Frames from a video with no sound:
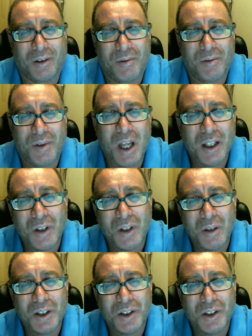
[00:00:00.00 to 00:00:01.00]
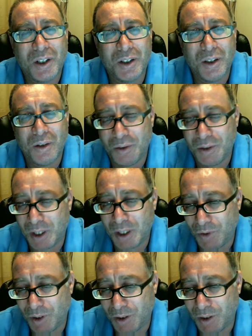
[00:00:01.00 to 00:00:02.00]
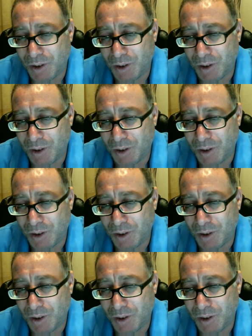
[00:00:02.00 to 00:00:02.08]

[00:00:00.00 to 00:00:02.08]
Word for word: Thank you very much, and see you next video.